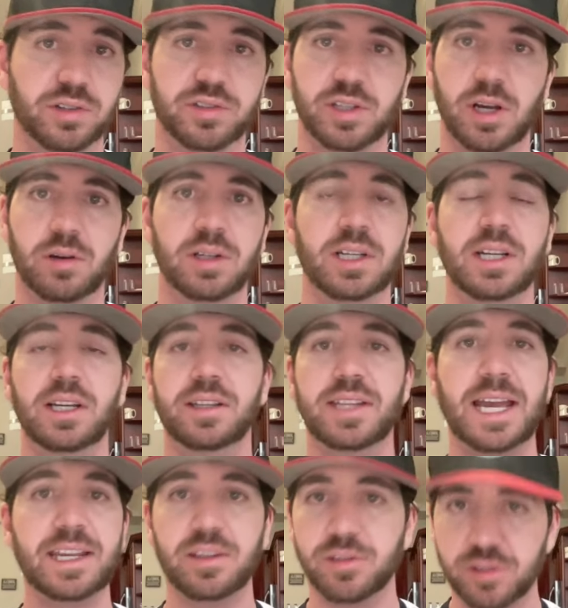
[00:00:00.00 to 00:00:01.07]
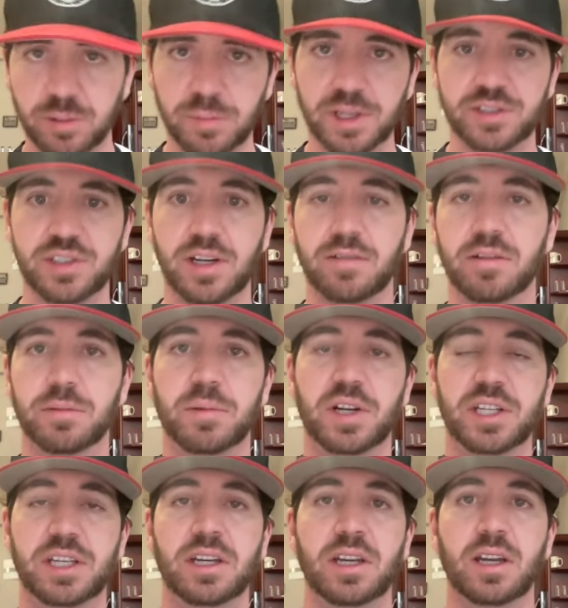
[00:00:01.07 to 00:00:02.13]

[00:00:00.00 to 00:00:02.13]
So thank you so much to everybody.